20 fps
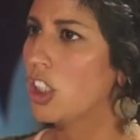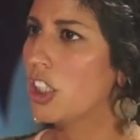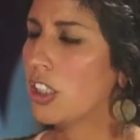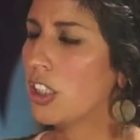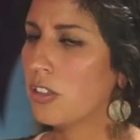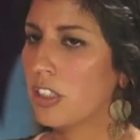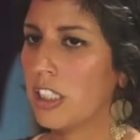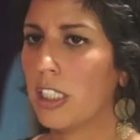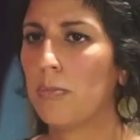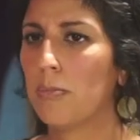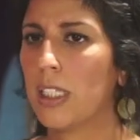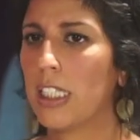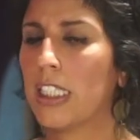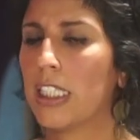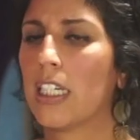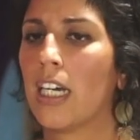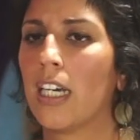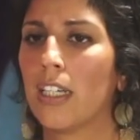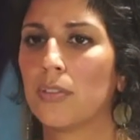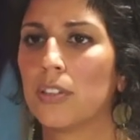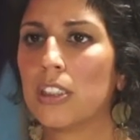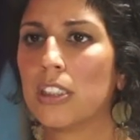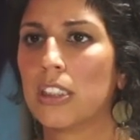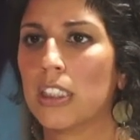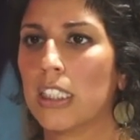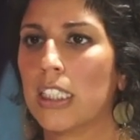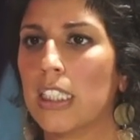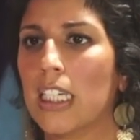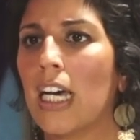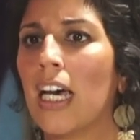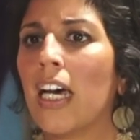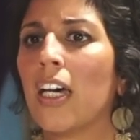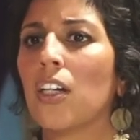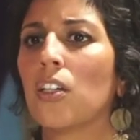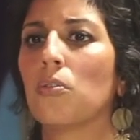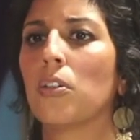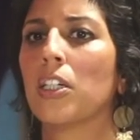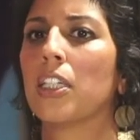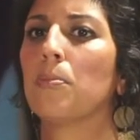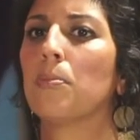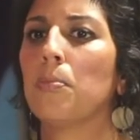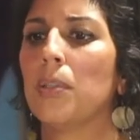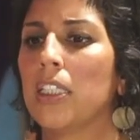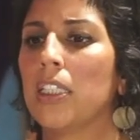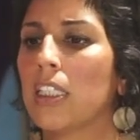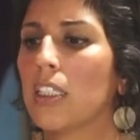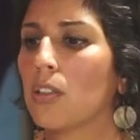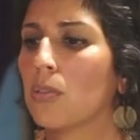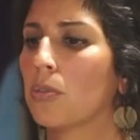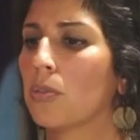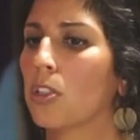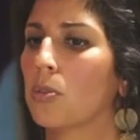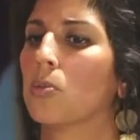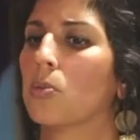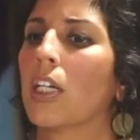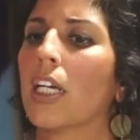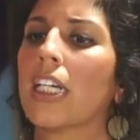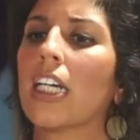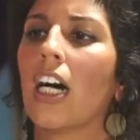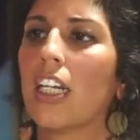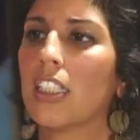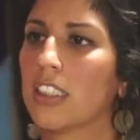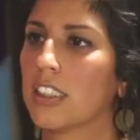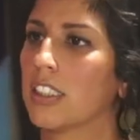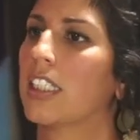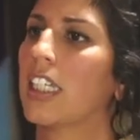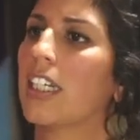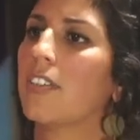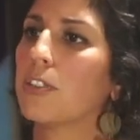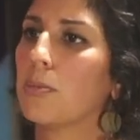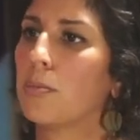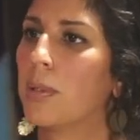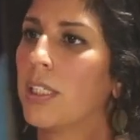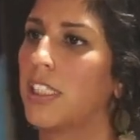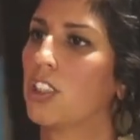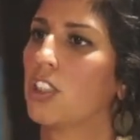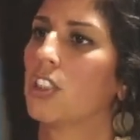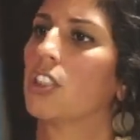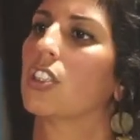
what I mean? I was like, I don't want to be in a room where I constantly have to pitch